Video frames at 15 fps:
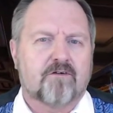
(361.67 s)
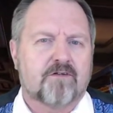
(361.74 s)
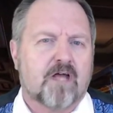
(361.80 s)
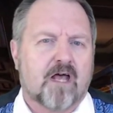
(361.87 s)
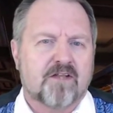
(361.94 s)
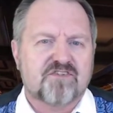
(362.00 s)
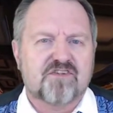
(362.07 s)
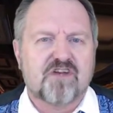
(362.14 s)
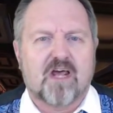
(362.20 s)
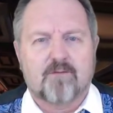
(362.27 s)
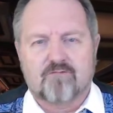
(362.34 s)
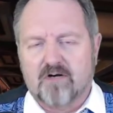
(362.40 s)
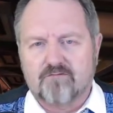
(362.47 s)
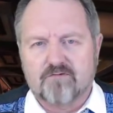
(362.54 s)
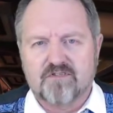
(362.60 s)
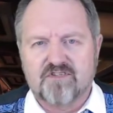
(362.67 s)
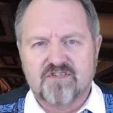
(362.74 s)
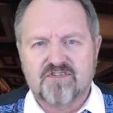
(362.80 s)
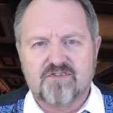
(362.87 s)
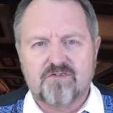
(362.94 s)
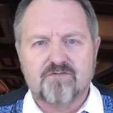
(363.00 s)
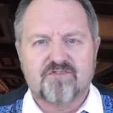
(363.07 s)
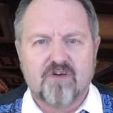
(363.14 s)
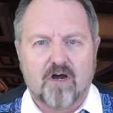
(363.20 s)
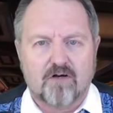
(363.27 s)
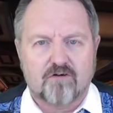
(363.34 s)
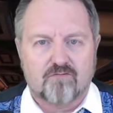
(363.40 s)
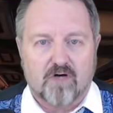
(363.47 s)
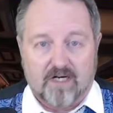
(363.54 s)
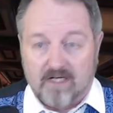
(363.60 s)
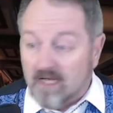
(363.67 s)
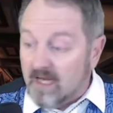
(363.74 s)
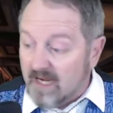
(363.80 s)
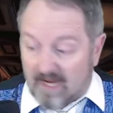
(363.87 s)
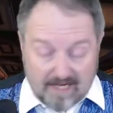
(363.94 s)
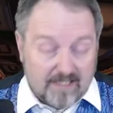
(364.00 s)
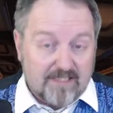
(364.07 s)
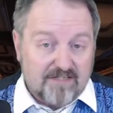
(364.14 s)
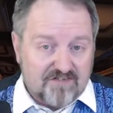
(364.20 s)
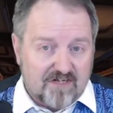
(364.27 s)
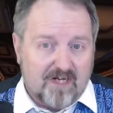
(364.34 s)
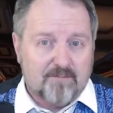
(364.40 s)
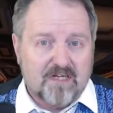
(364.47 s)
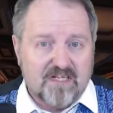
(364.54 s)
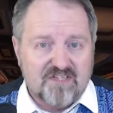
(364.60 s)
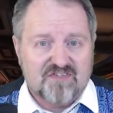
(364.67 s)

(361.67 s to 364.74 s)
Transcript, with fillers: non-stop references to Star Trek. Anytime I